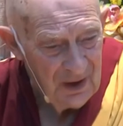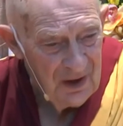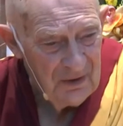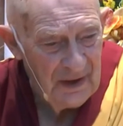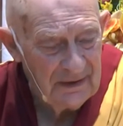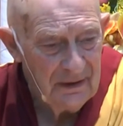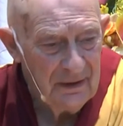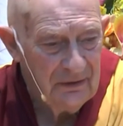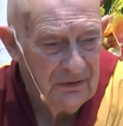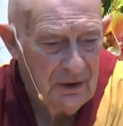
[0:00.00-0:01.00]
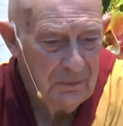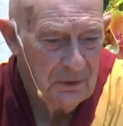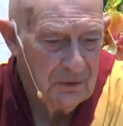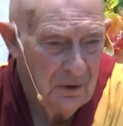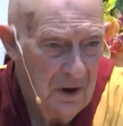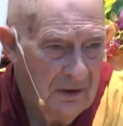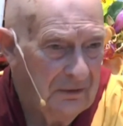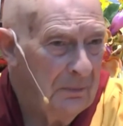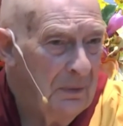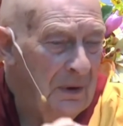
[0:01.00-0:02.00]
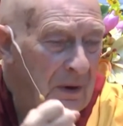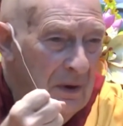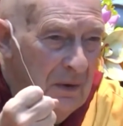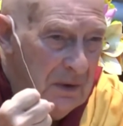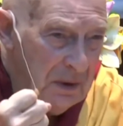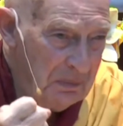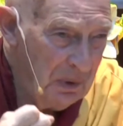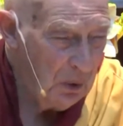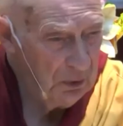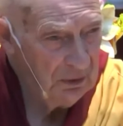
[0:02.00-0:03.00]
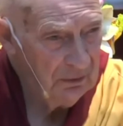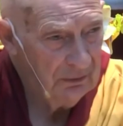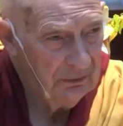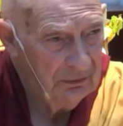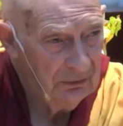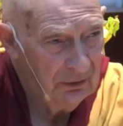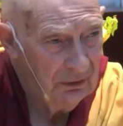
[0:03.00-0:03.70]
They didn't seem to grasp the importance